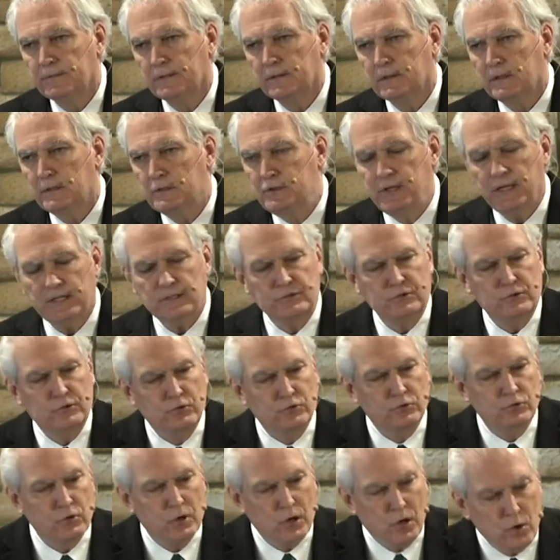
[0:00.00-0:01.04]
just
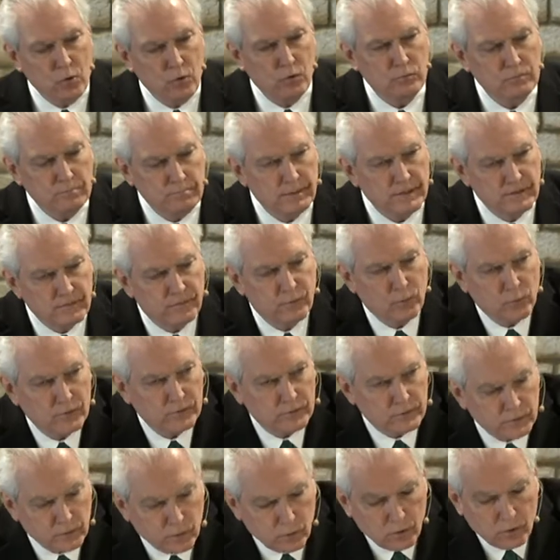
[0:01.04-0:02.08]
groan before
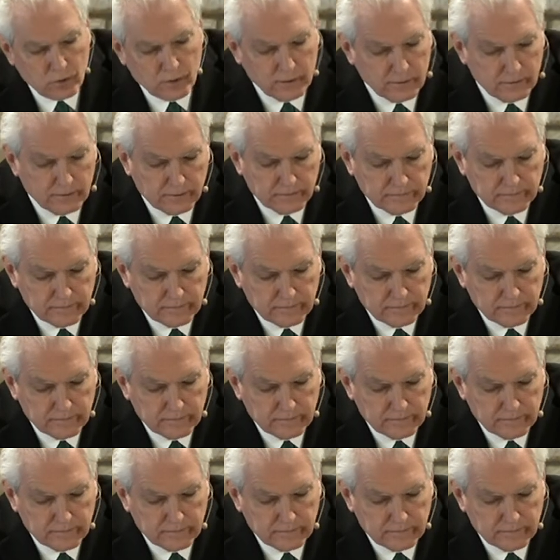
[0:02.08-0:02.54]
the Lord.